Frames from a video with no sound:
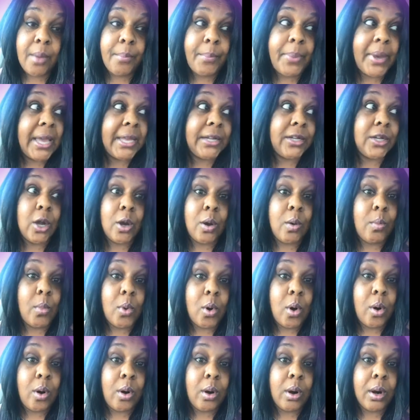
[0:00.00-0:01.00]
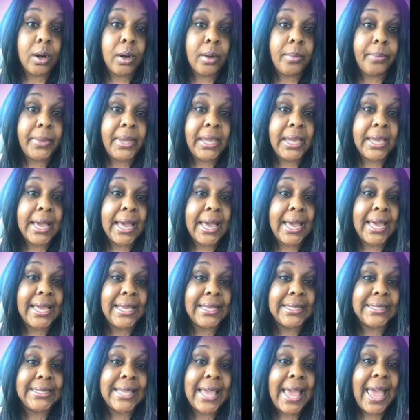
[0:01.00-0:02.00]
But no more,
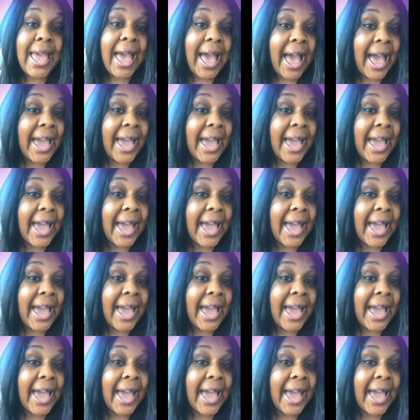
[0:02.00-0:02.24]
because